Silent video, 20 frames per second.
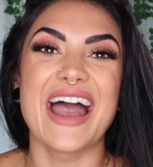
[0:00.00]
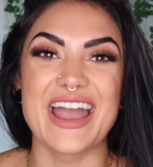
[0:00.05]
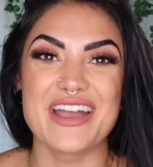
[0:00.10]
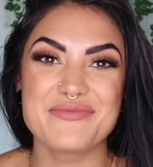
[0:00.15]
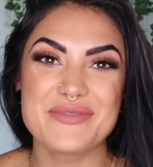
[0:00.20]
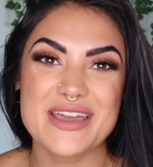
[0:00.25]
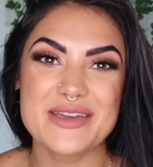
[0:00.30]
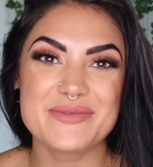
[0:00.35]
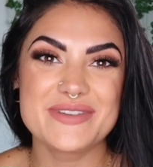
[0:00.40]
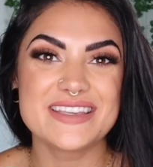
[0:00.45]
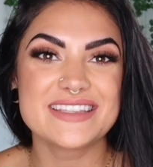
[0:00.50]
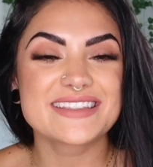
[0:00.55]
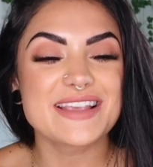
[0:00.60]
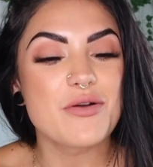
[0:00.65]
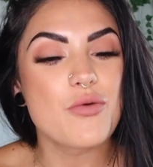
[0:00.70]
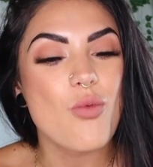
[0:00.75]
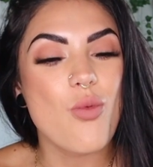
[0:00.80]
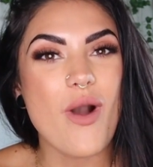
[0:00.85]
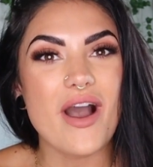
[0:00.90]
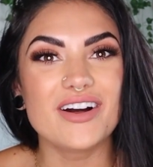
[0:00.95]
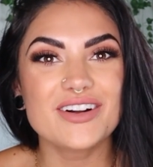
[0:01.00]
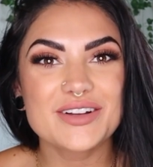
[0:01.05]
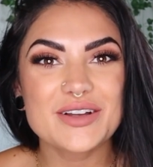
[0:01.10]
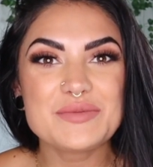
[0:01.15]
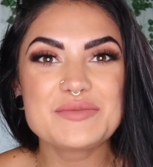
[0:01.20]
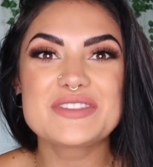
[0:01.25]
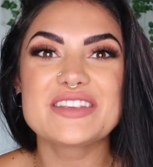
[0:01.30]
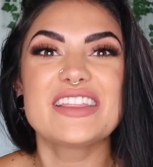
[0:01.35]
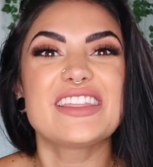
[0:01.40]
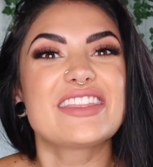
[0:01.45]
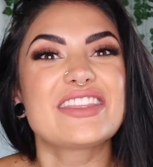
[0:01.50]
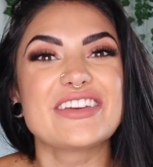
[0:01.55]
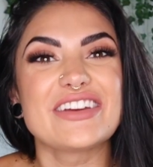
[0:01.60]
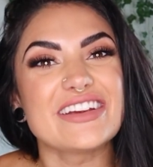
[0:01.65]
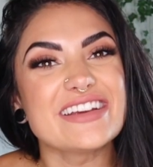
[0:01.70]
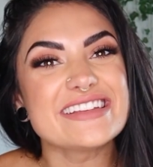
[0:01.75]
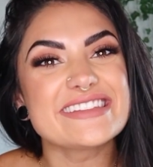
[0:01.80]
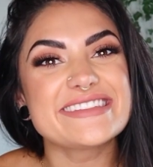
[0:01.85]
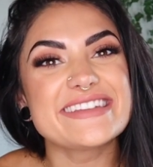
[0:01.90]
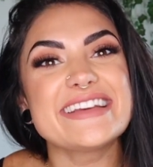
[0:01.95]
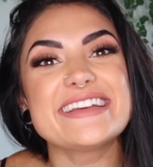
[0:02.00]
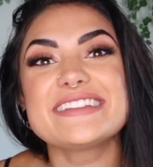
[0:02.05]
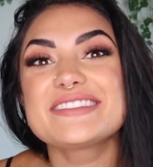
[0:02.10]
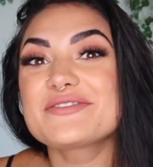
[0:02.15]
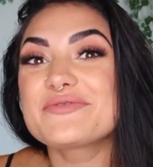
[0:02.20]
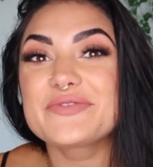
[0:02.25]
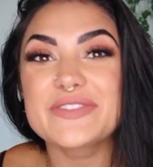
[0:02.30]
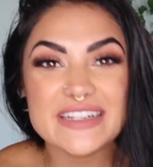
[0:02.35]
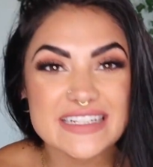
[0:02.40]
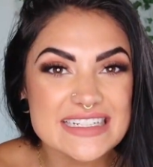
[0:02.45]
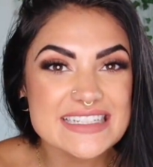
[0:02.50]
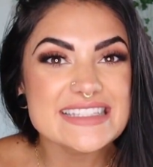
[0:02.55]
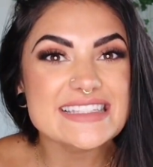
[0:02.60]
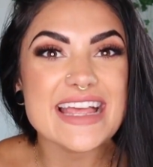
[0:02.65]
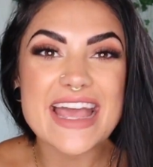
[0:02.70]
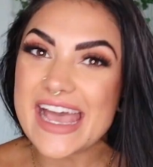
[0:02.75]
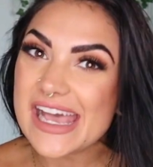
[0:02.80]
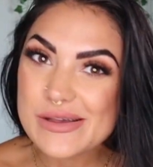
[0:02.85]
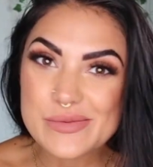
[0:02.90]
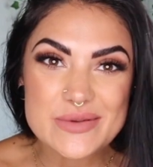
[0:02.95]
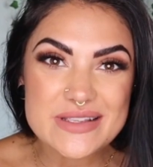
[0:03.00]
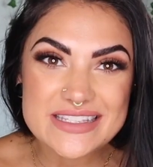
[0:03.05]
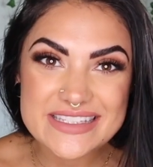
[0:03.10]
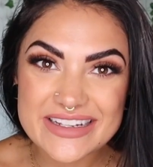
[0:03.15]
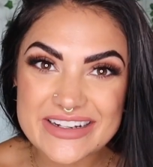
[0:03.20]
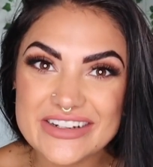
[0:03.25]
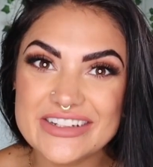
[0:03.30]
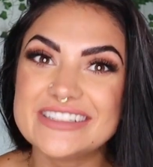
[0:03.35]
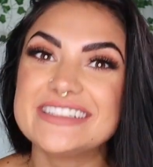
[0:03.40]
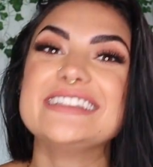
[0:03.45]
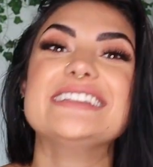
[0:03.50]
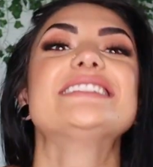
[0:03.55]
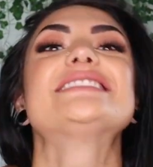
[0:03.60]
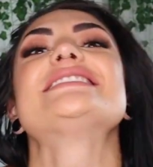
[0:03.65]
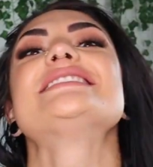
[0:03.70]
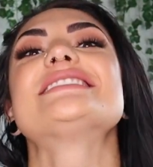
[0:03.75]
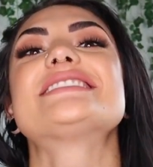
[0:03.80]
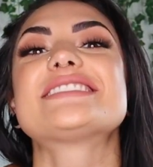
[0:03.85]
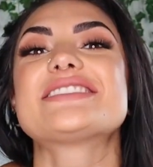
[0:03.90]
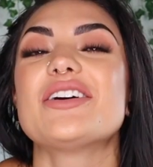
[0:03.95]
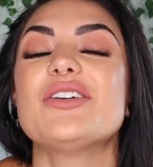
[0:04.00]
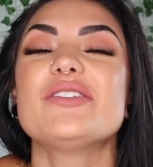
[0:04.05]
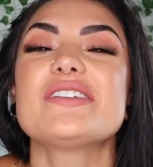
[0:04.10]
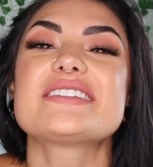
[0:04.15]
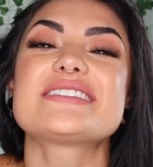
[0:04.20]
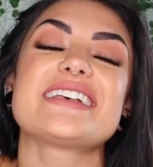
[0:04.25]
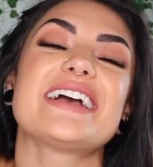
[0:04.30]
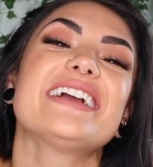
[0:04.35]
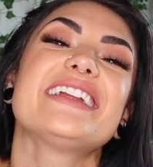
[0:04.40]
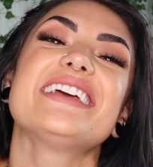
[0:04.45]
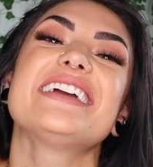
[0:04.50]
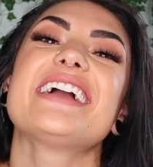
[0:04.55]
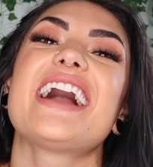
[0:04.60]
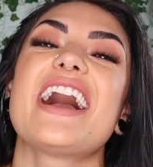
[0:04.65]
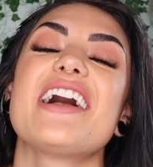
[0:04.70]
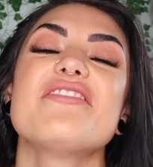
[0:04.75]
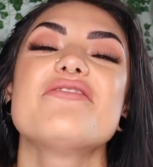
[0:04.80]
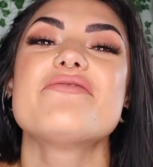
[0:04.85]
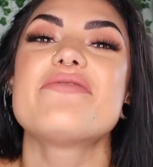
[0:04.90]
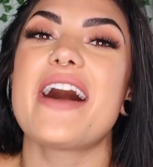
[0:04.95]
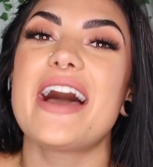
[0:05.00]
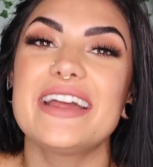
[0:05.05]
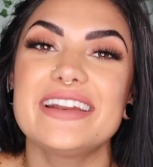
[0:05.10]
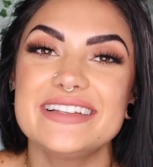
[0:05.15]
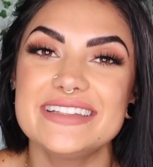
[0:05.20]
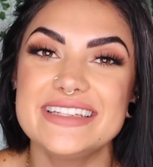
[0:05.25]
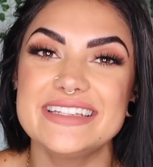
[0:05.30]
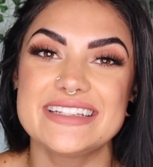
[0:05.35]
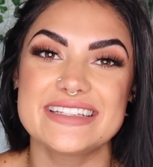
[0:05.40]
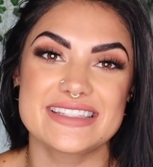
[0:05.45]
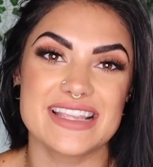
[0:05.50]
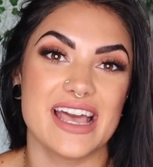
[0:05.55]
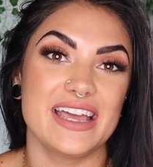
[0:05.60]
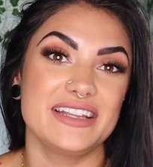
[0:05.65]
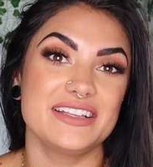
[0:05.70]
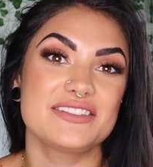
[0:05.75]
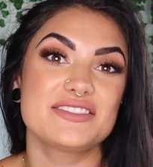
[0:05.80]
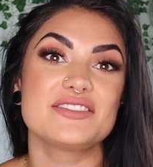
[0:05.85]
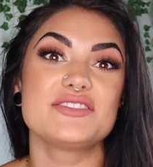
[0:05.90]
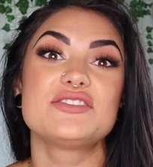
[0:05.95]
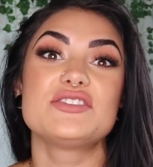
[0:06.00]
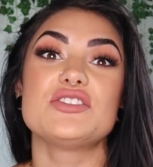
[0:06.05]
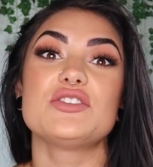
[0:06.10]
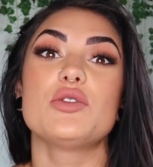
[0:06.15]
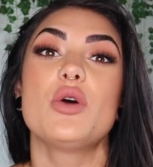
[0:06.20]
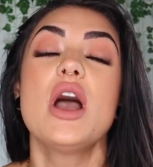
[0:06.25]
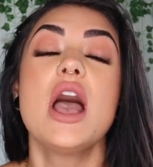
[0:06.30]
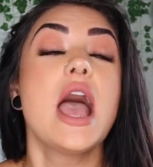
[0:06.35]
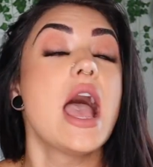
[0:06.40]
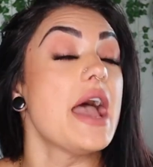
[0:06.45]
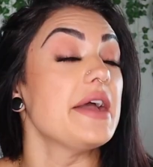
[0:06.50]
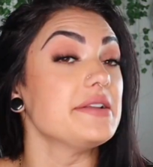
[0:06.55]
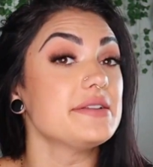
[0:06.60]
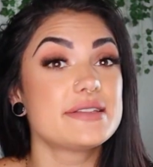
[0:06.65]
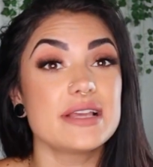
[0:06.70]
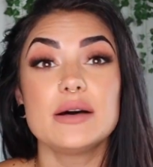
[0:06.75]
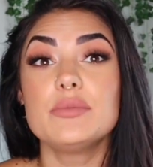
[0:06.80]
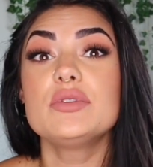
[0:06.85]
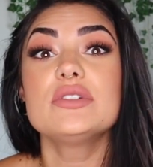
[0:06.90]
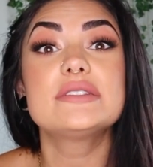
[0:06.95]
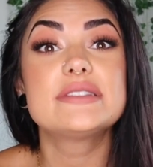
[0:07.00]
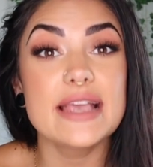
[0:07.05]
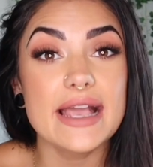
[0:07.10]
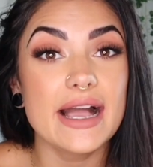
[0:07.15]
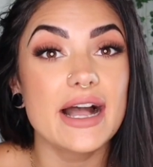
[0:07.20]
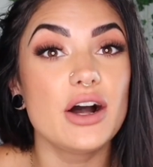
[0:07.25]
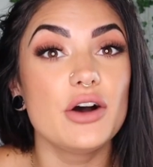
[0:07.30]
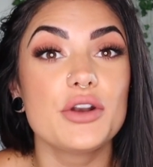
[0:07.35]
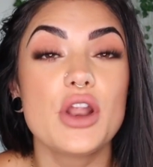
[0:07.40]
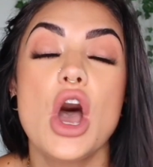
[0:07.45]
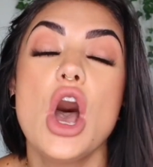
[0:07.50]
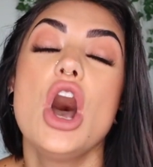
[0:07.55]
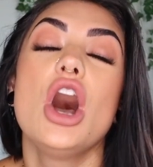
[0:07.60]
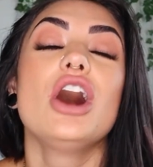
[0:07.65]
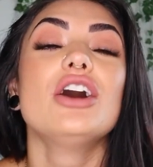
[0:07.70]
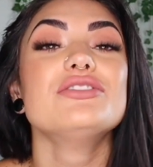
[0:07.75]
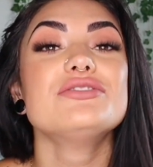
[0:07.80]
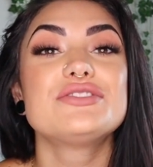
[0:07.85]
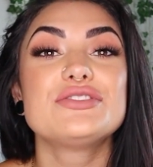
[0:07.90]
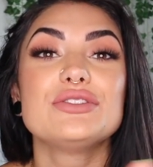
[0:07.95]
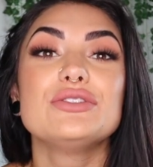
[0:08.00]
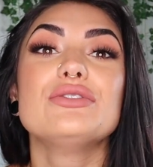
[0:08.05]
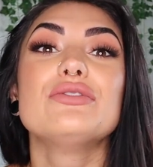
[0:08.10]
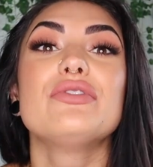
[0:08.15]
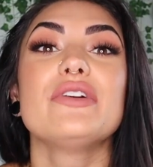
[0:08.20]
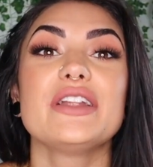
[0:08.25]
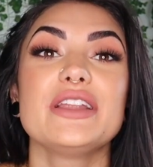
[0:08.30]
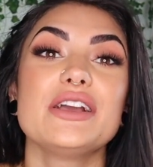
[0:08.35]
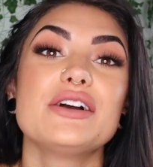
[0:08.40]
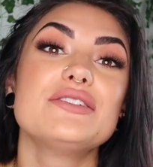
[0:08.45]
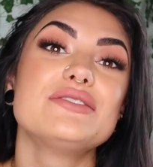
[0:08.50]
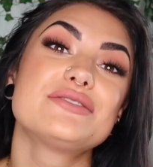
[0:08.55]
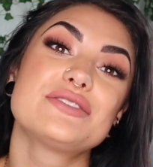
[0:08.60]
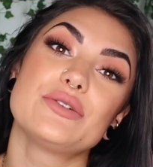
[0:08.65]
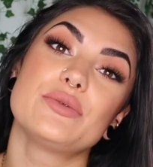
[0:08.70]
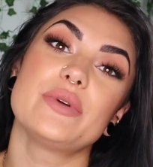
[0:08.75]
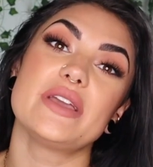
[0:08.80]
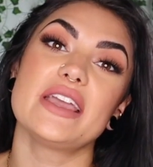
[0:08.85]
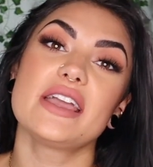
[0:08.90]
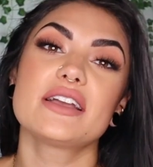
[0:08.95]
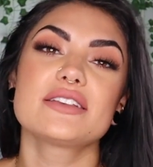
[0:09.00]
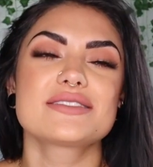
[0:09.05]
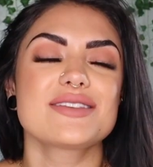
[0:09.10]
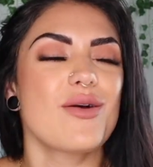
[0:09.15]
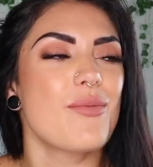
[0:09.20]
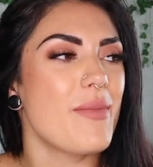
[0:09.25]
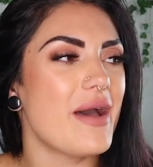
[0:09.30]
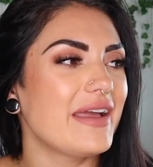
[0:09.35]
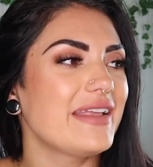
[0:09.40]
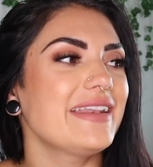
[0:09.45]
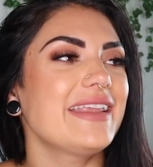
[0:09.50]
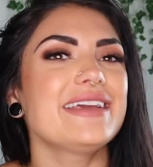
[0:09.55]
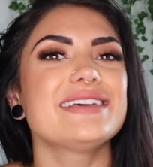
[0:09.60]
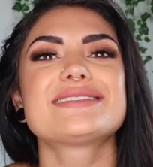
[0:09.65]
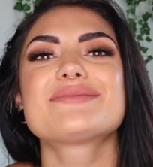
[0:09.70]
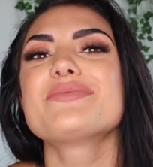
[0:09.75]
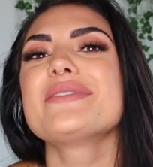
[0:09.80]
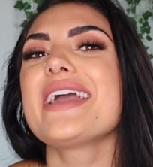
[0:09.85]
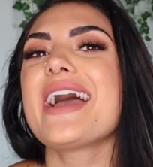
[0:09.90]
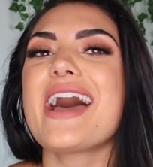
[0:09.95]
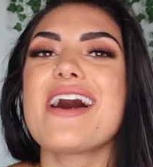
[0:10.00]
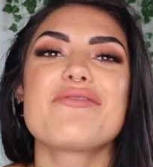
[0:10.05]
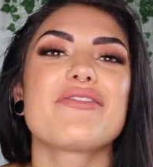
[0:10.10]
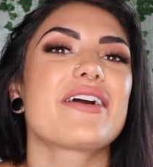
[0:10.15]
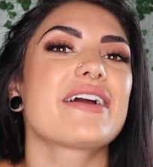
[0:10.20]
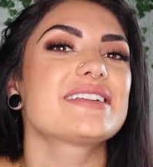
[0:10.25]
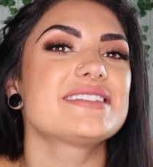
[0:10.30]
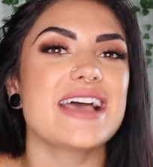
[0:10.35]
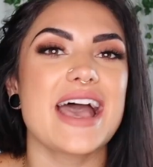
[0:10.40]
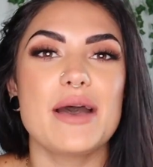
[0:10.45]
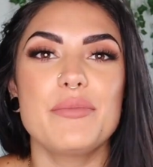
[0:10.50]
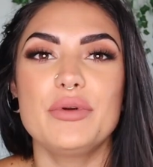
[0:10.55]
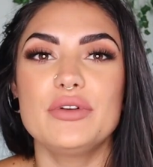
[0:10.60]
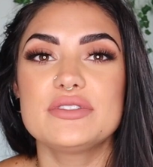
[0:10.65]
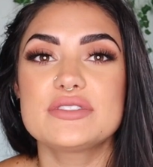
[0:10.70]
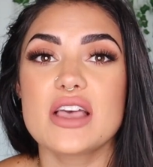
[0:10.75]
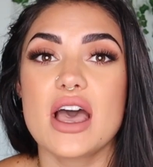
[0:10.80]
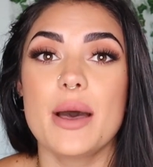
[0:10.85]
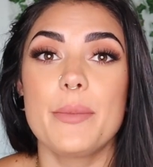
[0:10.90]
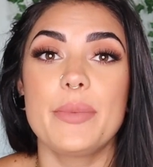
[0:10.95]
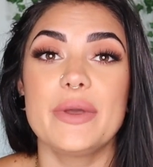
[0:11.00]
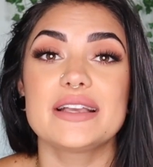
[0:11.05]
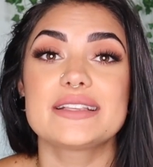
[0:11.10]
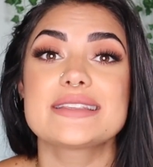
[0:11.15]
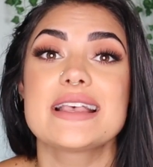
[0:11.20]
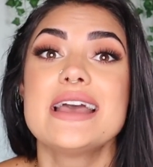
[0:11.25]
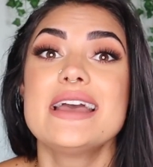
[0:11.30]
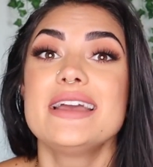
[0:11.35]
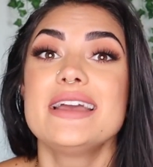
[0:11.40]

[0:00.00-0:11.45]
Hi babies, and welcome to Thursday's first episode. This is so exciting. I finally decided to do and double down on 2 videos a week. So Mondays we have our taboo topics,